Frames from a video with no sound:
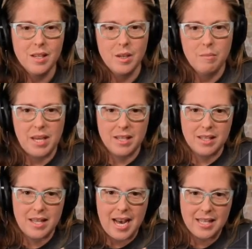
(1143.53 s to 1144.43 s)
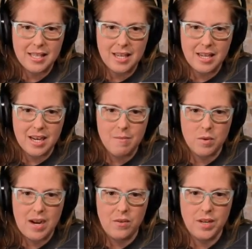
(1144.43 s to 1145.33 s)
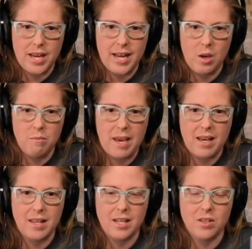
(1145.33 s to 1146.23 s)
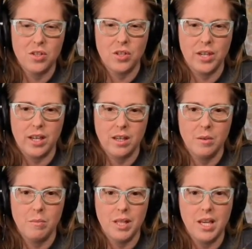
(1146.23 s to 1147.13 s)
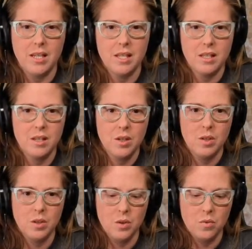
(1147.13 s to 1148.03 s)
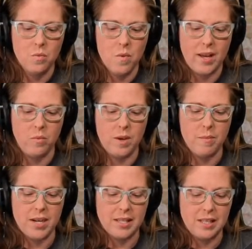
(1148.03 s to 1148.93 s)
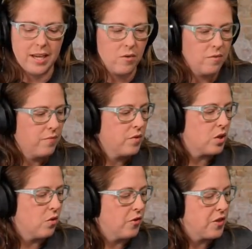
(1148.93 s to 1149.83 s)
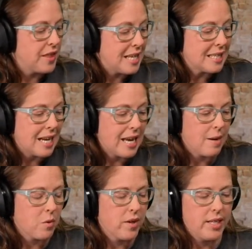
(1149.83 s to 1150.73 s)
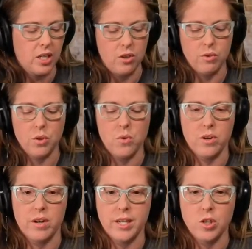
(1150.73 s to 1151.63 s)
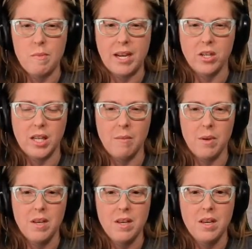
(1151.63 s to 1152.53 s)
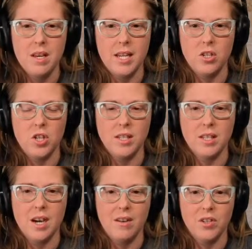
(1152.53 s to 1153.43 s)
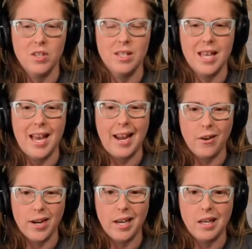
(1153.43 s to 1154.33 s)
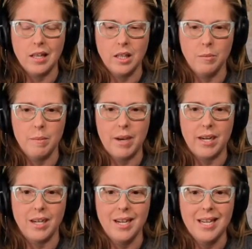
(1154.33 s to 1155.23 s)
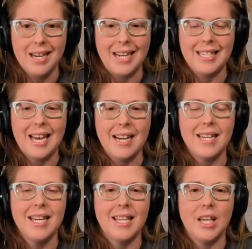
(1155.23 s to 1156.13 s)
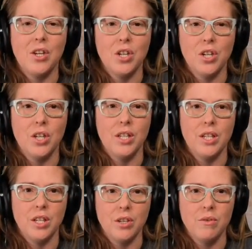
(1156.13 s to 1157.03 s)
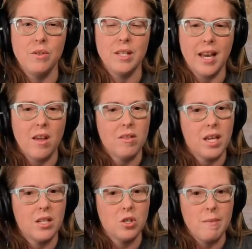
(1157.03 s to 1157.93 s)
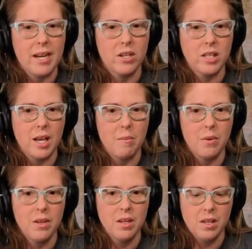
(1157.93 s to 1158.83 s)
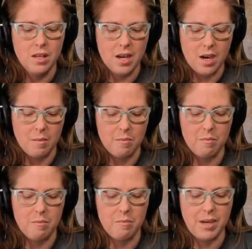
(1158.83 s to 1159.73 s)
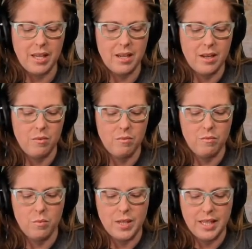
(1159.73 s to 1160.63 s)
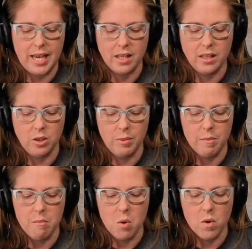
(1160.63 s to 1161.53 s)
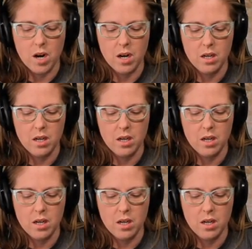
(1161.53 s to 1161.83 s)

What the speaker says: because that's going to come around and help make that circuit complete when we press it down. So for this, I am going to use 1/4" maker tape. It just covers the area a little bit better. I technically could use 1/8" maker tape, but it would take a little bit more.